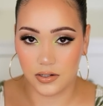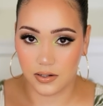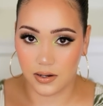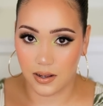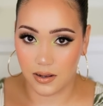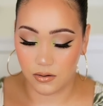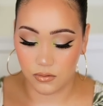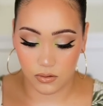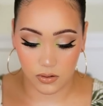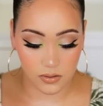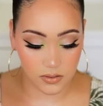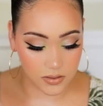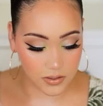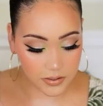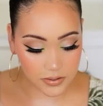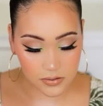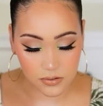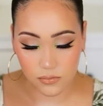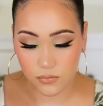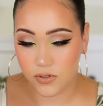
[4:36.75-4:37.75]
Now,
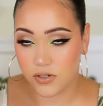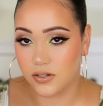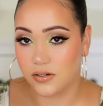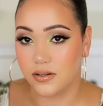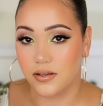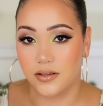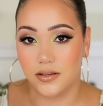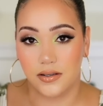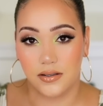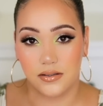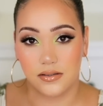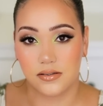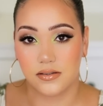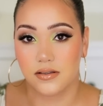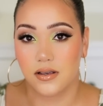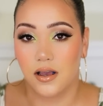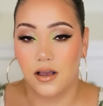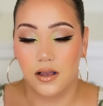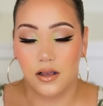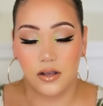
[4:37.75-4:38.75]
this one
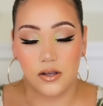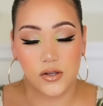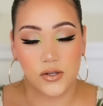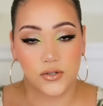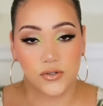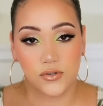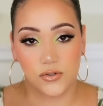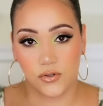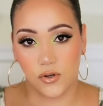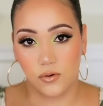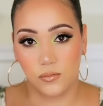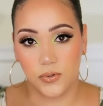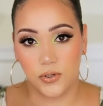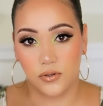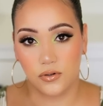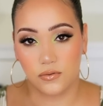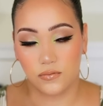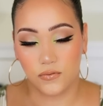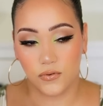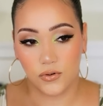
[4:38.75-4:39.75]
is so
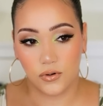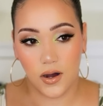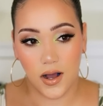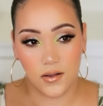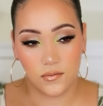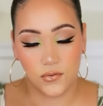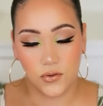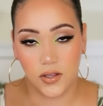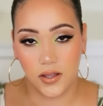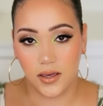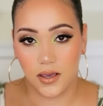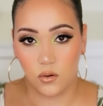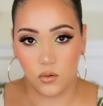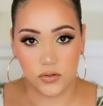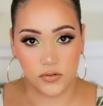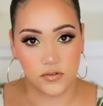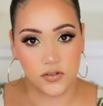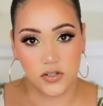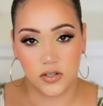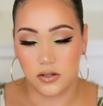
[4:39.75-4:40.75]
beautiful i feel like it
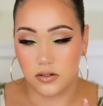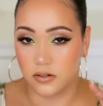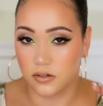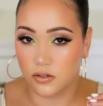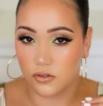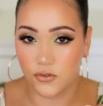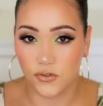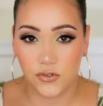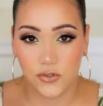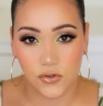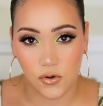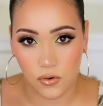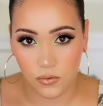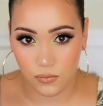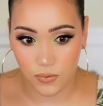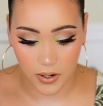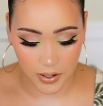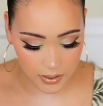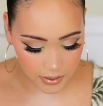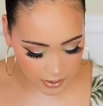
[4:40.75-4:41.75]
was done so
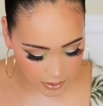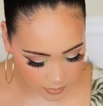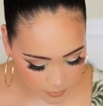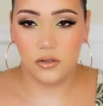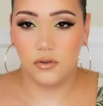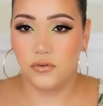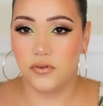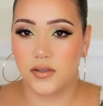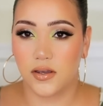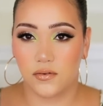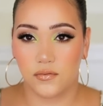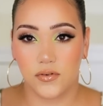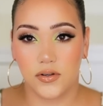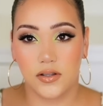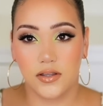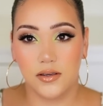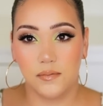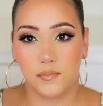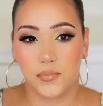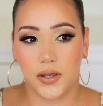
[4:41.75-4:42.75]
right you
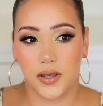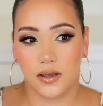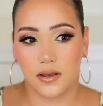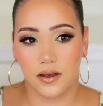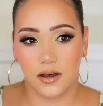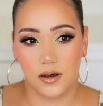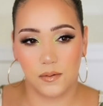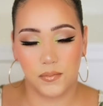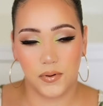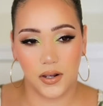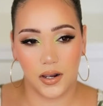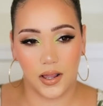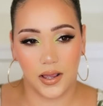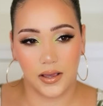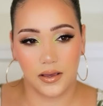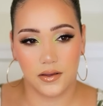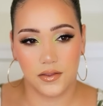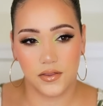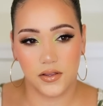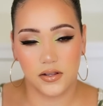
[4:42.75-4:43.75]
definitely pick up
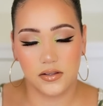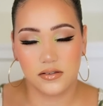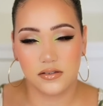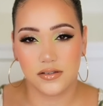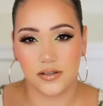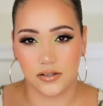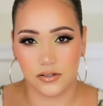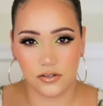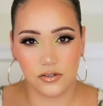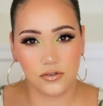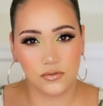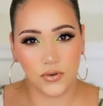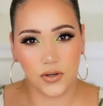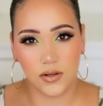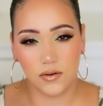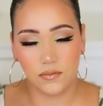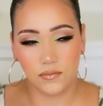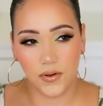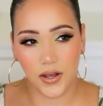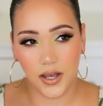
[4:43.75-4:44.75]
like these
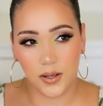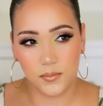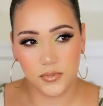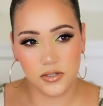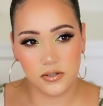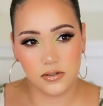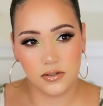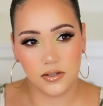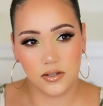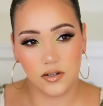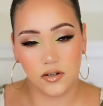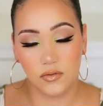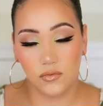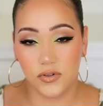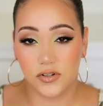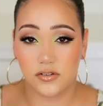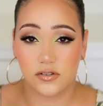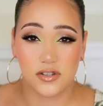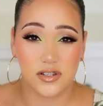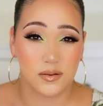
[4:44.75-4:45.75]
sunscreen vibes in here
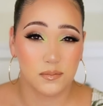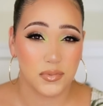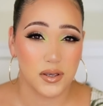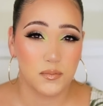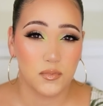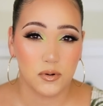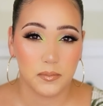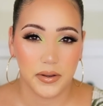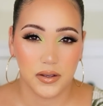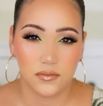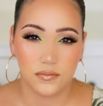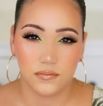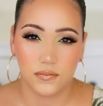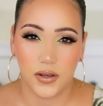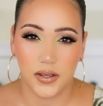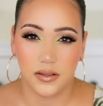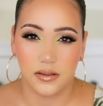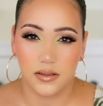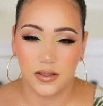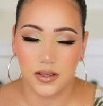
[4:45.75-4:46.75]
which some people might
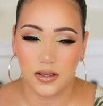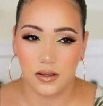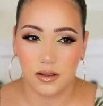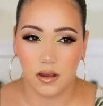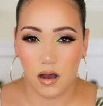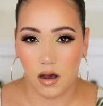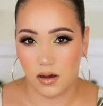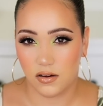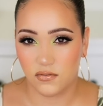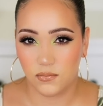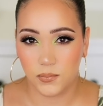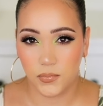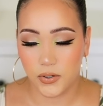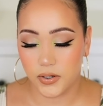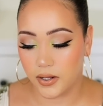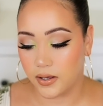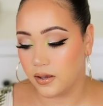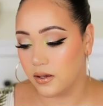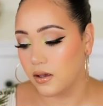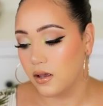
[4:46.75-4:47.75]
find it
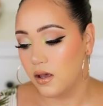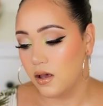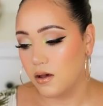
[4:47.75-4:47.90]
off-putting